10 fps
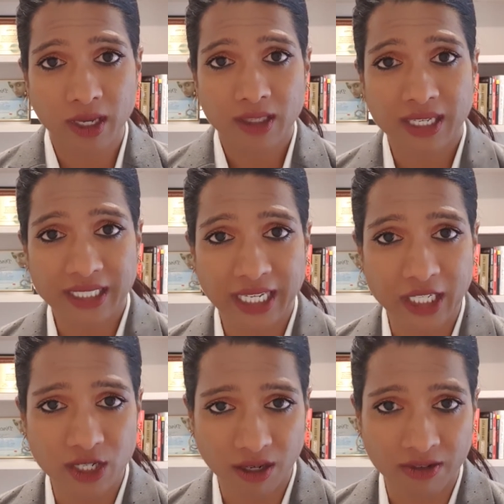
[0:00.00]
the
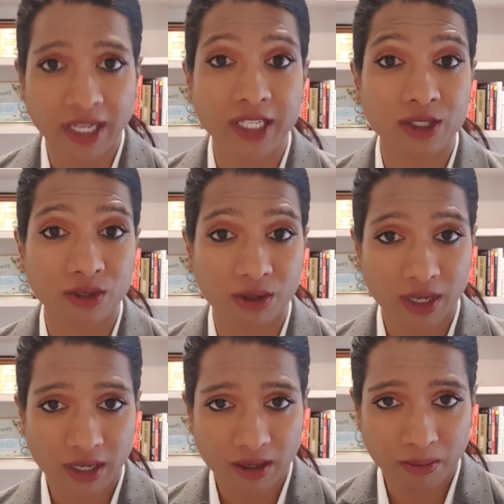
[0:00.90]
intention of that is to
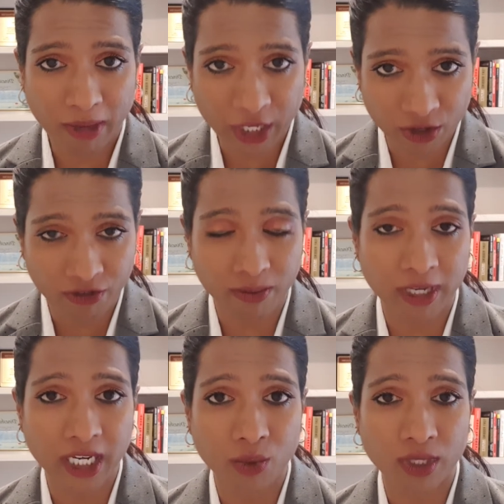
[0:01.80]
make you
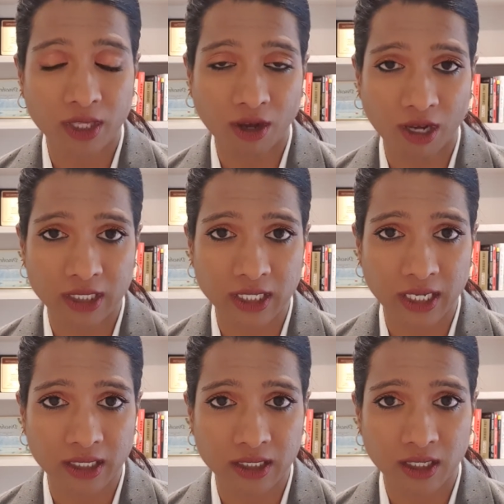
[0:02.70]
familiar with the
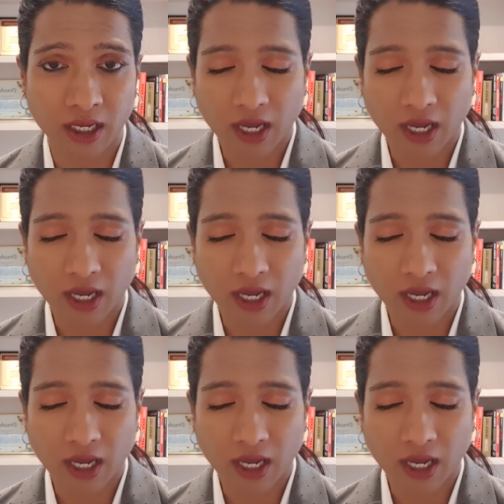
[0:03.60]
content,